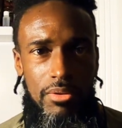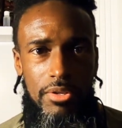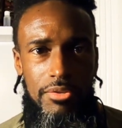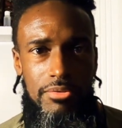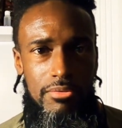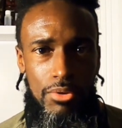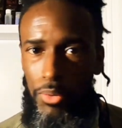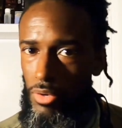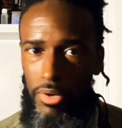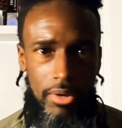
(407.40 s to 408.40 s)
There's no
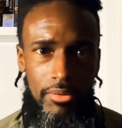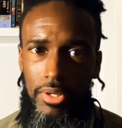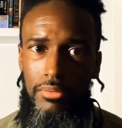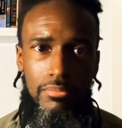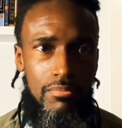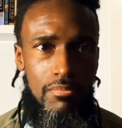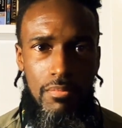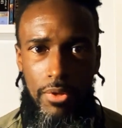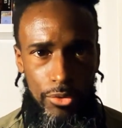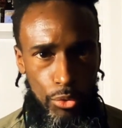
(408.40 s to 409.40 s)
way around that.
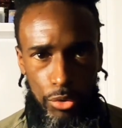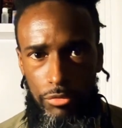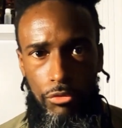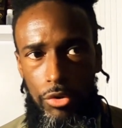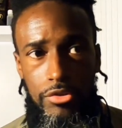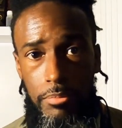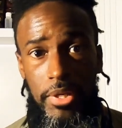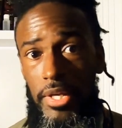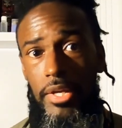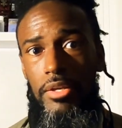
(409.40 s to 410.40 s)
In order for it to
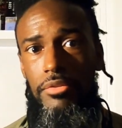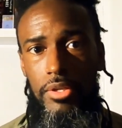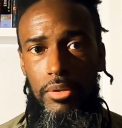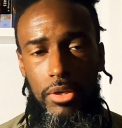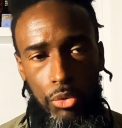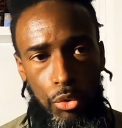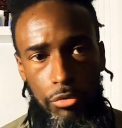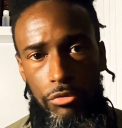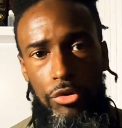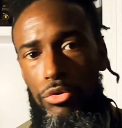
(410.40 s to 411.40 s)
be anything, in
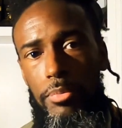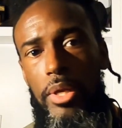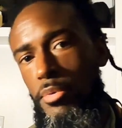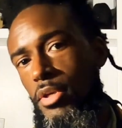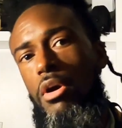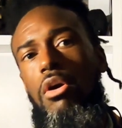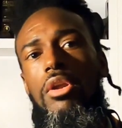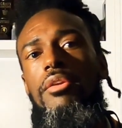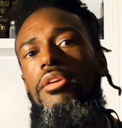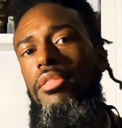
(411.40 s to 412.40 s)
order for you to be able to
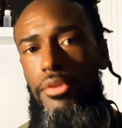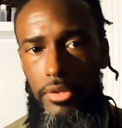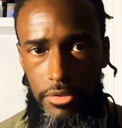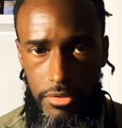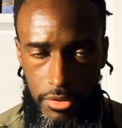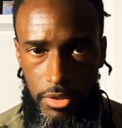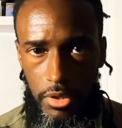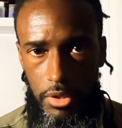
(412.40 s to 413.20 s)
call it nothingness,